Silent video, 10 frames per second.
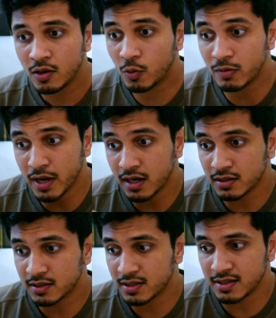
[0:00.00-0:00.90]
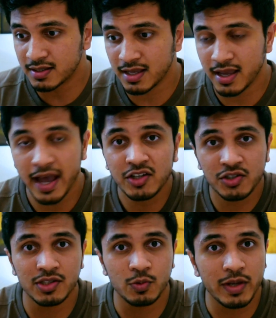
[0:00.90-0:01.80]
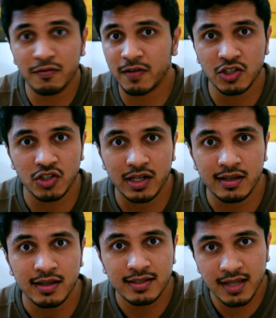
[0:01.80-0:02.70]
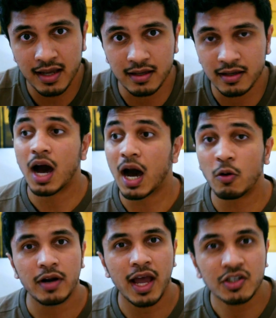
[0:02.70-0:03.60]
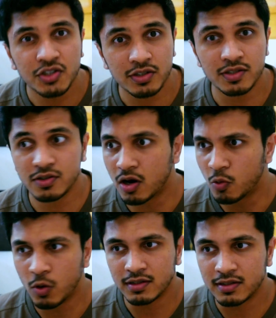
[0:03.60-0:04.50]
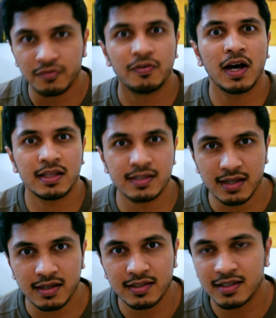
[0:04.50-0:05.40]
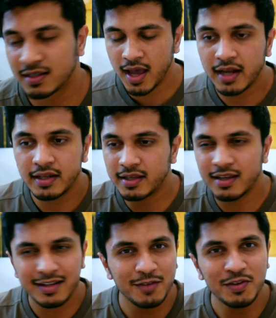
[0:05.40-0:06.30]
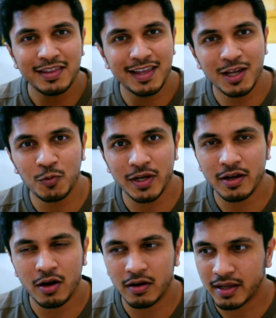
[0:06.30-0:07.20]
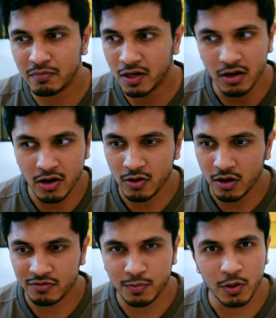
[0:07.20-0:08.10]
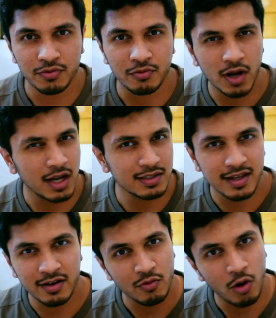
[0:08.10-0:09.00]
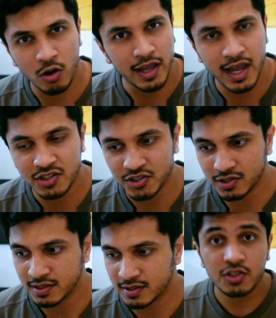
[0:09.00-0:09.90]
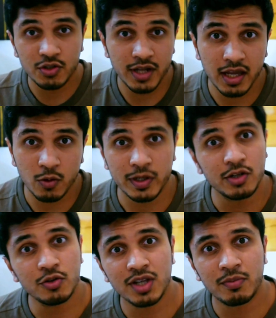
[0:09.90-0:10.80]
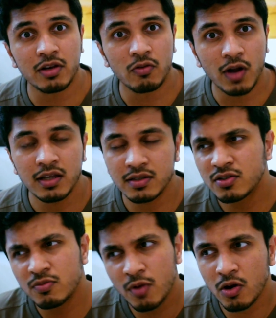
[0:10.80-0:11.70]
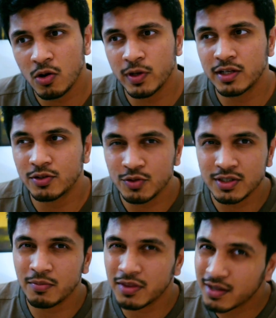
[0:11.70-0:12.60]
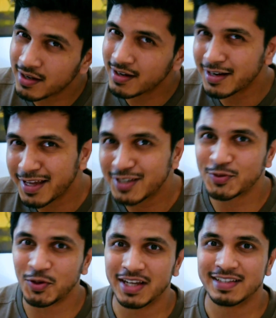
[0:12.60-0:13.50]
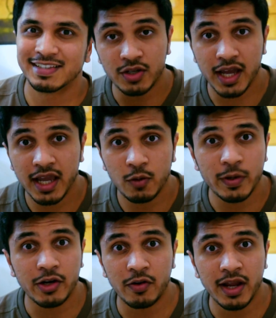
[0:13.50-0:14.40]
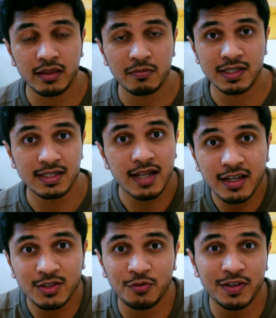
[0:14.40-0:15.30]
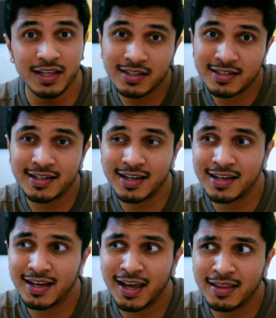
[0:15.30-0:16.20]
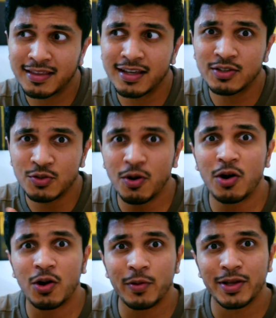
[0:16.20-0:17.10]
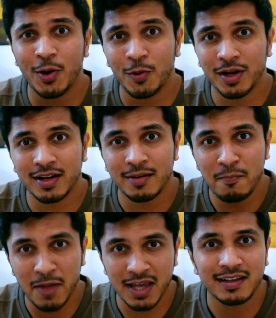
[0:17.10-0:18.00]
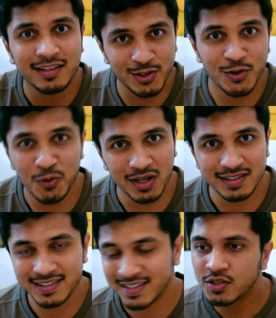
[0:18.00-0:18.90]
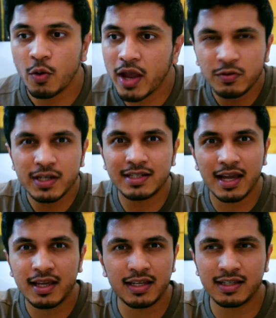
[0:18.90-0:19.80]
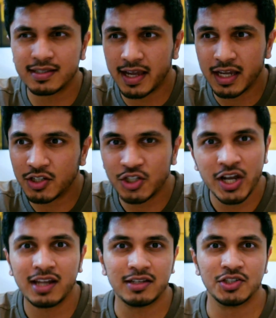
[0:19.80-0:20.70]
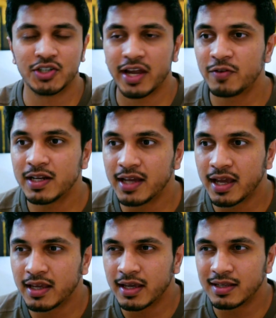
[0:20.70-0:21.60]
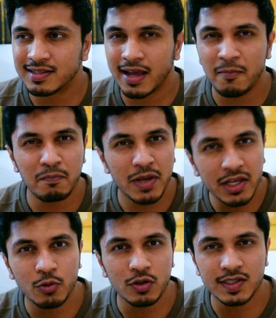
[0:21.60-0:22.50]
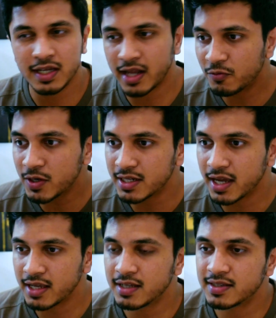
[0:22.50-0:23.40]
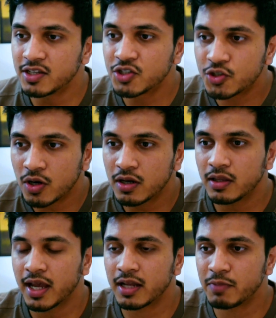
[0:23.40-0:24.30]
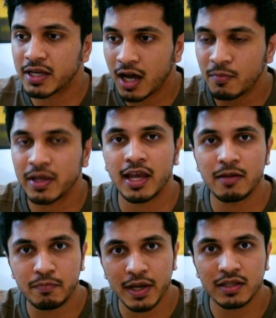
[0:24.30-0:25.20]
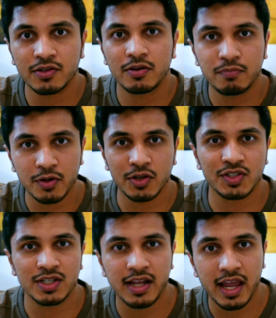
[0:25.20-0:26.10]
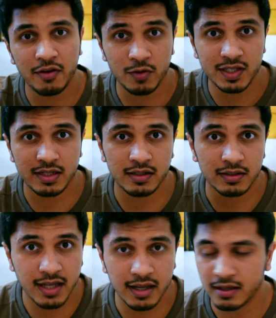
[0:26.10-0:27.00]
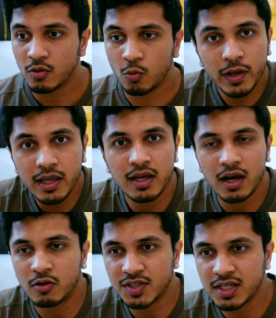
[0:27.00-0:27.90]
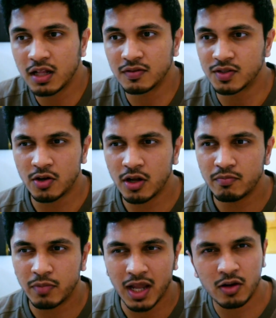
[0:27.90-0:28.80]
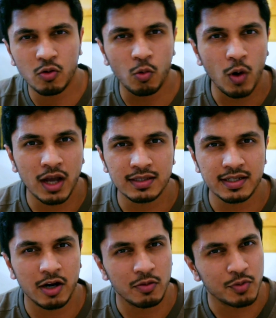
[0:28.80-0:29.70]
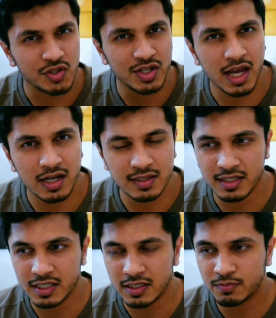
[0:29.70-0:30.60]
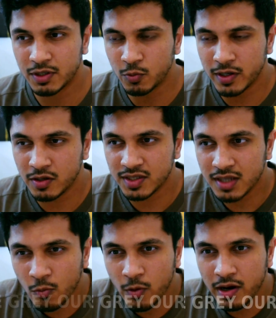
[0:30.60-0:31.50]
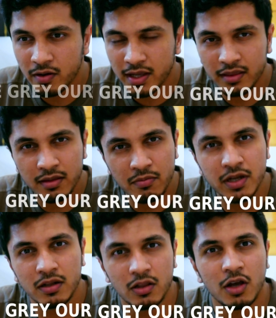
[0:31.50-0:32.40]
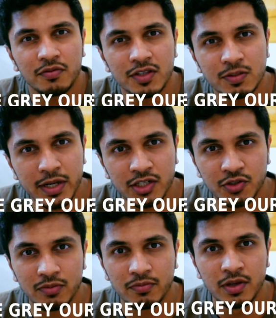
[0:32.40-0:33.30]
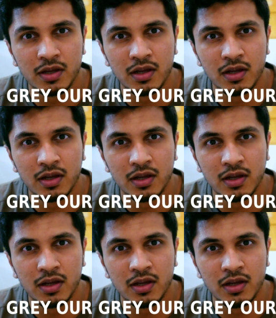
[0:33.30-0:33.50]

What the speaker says: What matters is the actions we eventually take. Our actions are what defines us. And yet even then we are a blur of both right and wrong actions. Today we do something right, tomorrow we do something less right. Today we correct the mistakes of yesterday and then tomorrow we go and make new ones. So every day is a challenge, every day is ambiguous, and every day is a struggle at becoming a better person every single day. We ourselves are not black or white in our personalities, but we're somewhere in the middle of the spectrum.